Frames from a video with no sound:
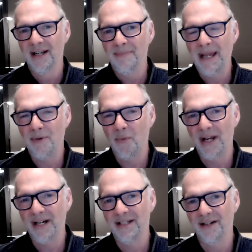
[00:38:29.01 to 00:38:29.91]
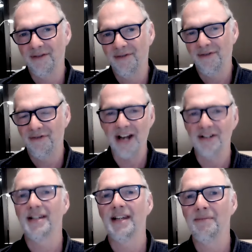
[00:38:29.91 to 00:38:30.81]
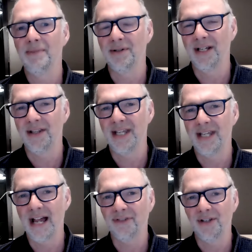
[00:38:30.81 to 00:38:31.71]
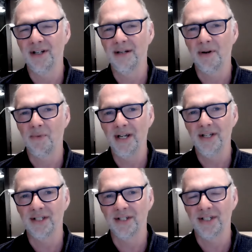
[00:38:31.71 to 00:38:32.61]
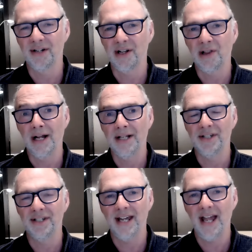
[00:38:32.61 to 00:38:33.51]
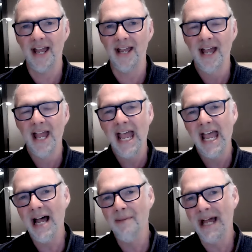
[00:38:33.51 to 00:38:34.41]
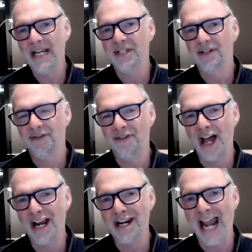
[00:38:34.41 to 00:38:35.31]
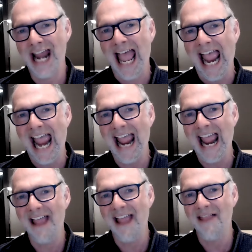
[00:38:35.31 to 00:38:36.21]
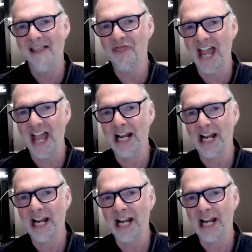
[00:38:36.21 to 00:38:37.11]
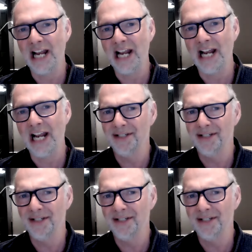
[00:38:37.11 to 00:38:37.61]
People went and did fun team building in the afternoon, but we used to sell to clients and say, hey, how about it's fun and they learn something?